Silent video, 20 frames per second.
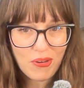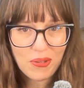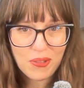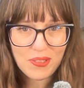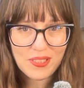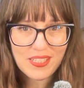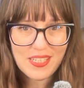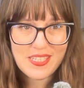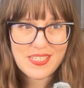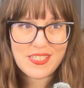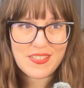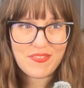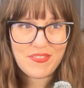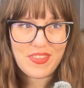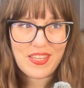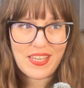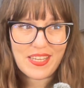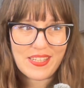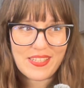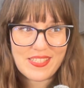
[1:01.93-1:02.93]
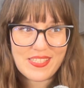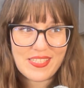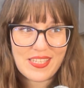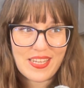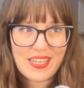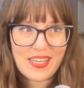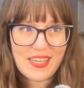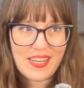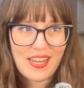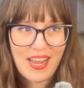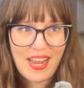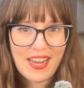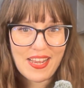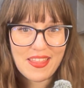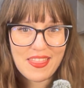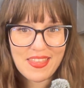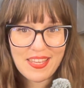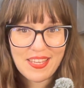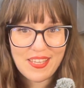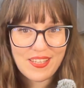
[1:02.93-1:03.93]
whole list of things that I
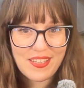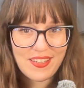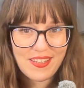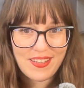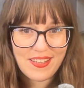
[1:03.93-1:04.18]
think